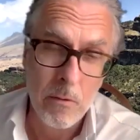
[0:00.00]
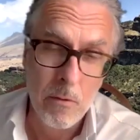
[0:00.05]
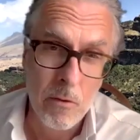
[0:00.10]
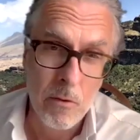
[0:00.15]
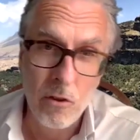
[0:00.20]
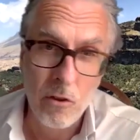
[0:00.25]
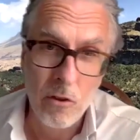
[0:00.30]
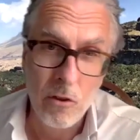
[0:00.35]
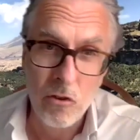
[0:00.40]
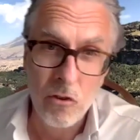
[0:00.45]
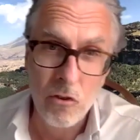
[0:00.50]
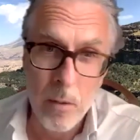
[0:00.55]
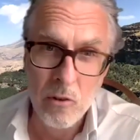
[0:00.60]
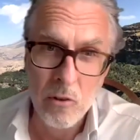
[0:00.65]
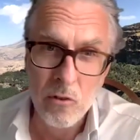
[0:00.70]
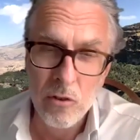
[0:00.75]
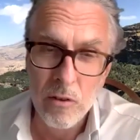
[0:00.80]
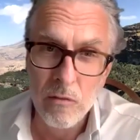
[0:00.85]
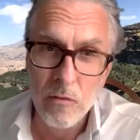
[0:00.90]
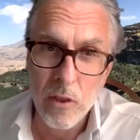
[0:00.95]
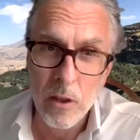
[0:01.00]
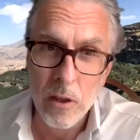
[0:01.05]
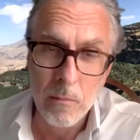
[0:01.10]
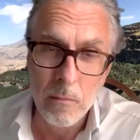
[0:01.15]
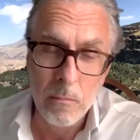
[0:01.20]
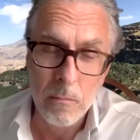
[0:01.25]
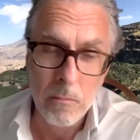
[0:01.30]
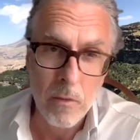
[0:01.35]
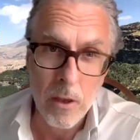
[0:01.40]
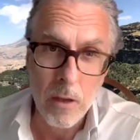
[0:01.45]
disturbance of the
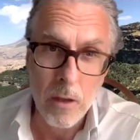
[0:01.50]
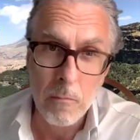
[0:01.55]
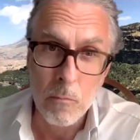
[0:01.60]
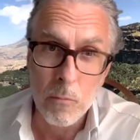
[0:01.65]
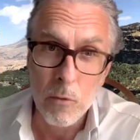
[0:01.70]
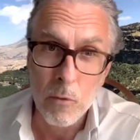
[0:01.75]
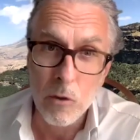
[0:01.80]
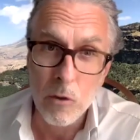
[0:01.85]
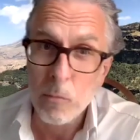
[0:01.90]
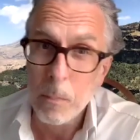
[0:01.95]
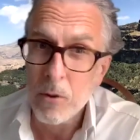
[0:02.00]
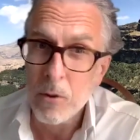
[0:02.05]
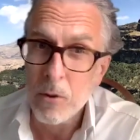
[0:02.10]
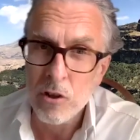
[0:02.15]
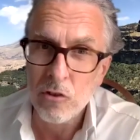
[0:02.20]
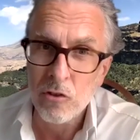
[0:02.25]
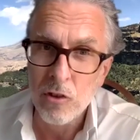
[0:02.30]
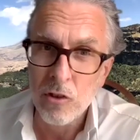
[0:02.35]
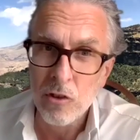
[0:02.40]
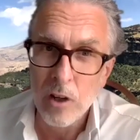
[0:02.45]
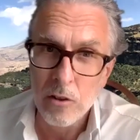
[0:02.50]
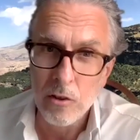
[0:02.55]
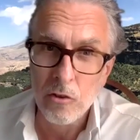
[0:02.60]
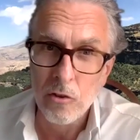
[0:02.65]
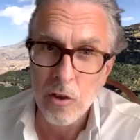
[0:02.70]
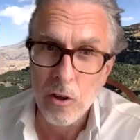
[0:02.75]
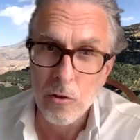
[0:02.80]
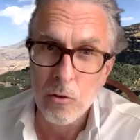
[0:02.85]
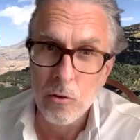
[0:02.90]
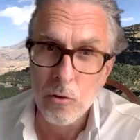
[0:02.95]
respiratory centers
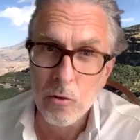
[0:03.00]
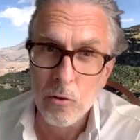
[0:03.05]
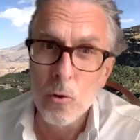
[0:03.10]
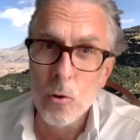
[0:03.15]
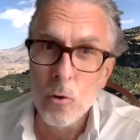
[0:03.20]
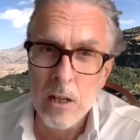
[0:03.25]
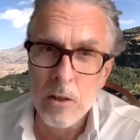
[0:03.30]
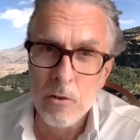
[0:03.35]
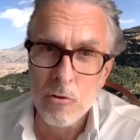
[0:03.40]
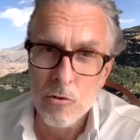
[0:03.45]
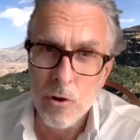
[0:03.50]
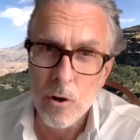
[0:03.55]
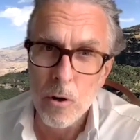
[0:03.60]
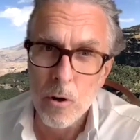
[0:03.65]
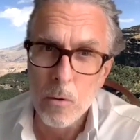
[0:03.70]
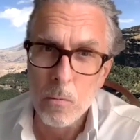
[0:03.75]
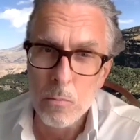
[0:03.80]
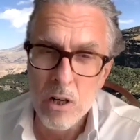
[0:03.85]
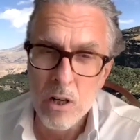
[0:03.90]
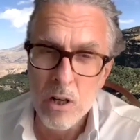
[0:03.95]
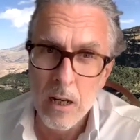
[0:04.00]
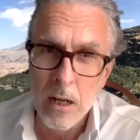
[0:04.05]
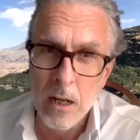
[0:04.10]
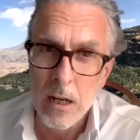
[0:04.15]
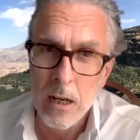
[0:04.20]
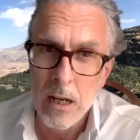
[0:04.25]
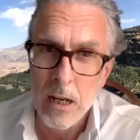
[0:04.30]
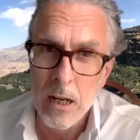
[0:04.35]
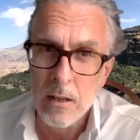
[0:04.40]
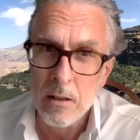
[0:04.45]
that normally control breathing
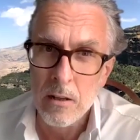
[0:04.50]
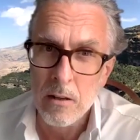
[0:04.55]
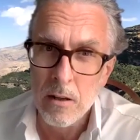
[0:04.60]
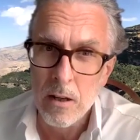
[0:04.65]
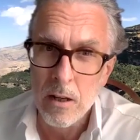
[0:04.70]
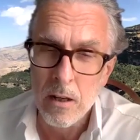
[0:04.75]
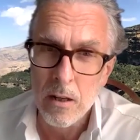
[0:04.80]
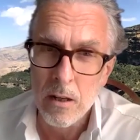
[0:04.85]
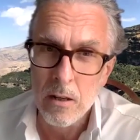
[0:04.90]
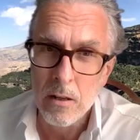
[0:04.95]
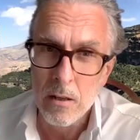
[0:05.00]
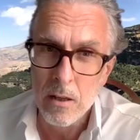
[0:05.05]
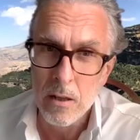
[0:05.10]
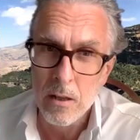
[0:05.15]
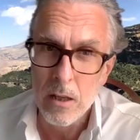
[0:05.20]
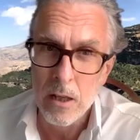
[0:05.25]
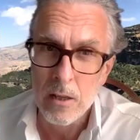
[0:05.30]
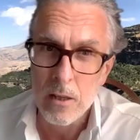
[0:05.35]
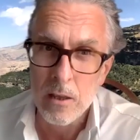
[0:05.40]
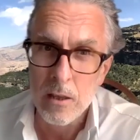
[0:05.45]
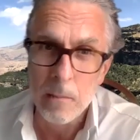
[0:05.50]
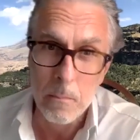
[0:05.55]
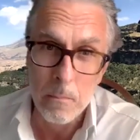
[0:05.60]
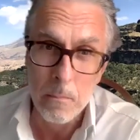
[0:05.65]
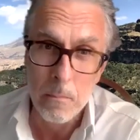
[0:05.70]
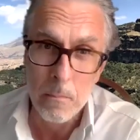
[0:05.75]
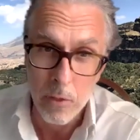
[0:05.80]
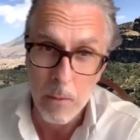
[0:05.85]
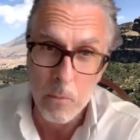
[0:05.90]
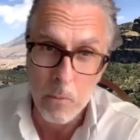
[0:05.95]
in
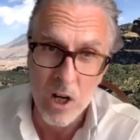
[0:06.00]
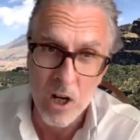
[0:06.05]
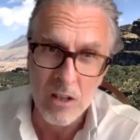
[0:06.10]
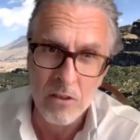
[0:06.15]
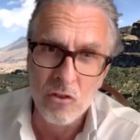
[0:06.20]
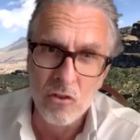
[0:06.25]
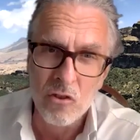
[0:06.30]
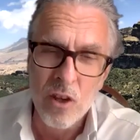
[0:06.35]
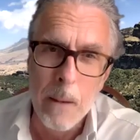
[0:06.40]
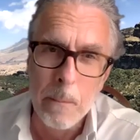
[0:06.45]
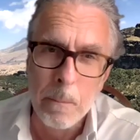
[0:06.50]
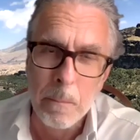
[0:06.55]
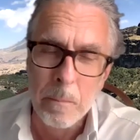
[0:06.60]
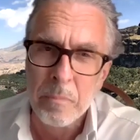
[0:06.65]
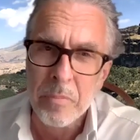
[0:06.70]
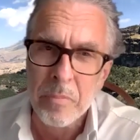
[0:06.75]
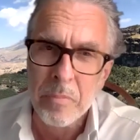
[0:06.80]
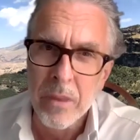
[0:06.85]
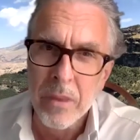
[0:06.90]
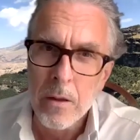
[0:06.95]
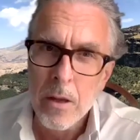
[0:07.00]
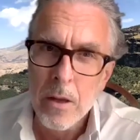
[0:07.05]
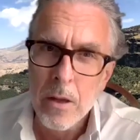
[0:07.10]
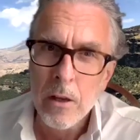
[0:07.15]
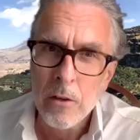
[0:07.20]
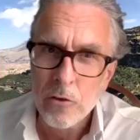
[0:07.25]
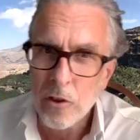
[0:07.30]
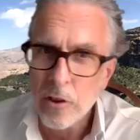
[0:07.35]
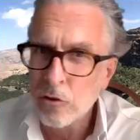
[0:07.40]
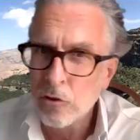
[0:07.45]
the brain stem.
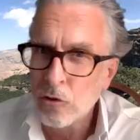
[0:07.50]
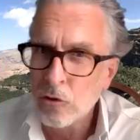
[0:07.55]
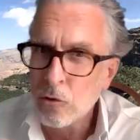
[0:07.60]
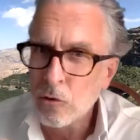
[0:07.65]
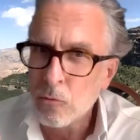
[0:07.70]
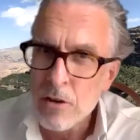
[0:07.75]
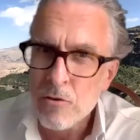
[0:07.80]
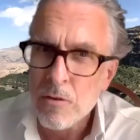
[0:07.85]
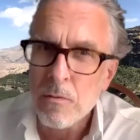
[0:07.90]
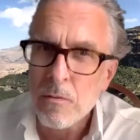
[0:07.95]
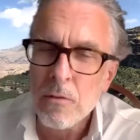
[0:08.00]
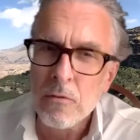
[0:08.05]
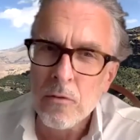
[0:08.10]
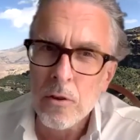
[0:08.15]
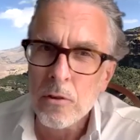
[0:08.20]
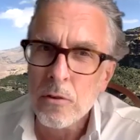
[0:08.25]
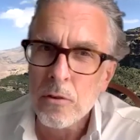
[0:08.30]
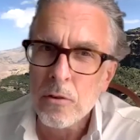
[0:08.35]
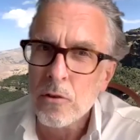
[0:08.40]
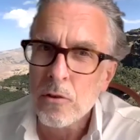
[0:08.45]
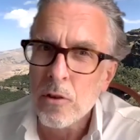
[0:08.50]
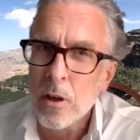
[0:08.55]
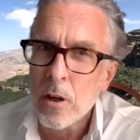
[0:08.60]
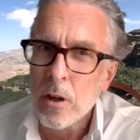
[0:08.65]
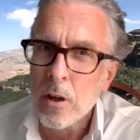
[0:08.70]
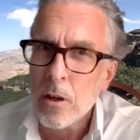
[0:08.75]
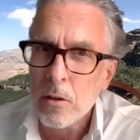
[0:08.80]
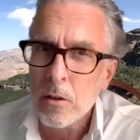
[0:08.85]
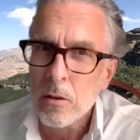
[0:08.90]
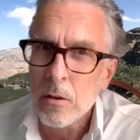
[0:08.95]
So there's a range of different
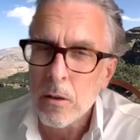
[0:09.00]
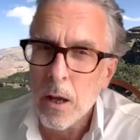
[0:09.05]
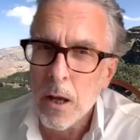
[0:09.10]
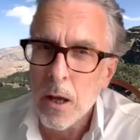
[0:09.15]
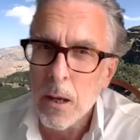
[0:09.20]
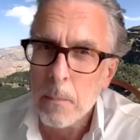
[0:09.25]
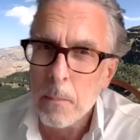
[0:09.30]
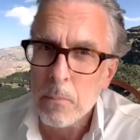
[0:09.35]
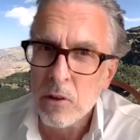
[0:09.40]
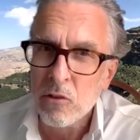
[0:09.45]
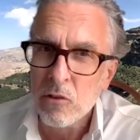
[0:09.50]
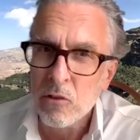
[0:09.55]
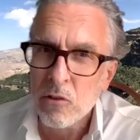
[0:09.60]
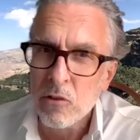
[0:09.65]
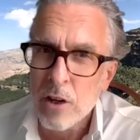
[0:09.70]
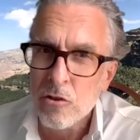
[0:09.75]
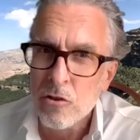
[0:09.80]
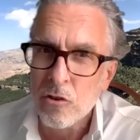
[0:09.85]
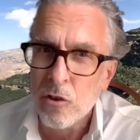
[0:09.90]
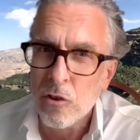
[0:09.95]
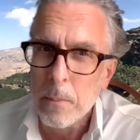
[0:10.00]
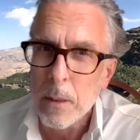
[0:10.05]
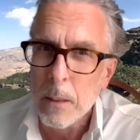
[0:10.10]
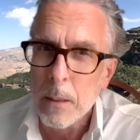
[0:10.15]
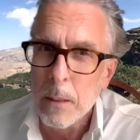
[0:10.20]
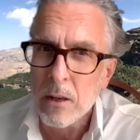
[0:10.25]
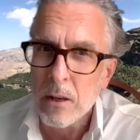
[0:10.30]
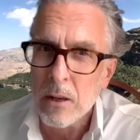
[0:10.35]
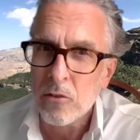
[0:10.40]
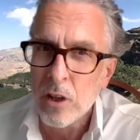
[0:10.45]
presentations that
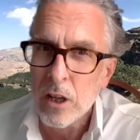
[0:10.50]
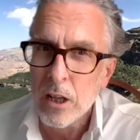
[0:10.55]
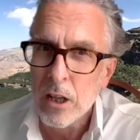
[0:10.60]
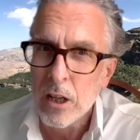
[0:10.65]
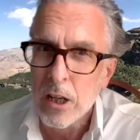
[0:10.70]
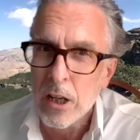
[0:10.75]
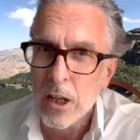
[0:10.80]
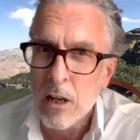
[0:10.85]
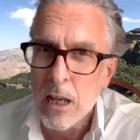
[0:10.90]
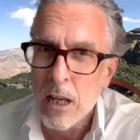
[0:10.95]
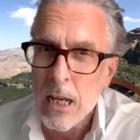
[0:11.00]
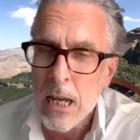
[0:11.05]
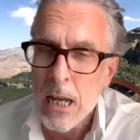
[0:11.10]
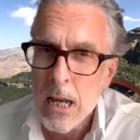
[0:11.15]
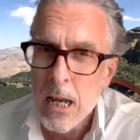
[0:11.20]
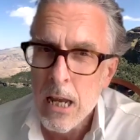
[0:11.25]
people are seeing acutely.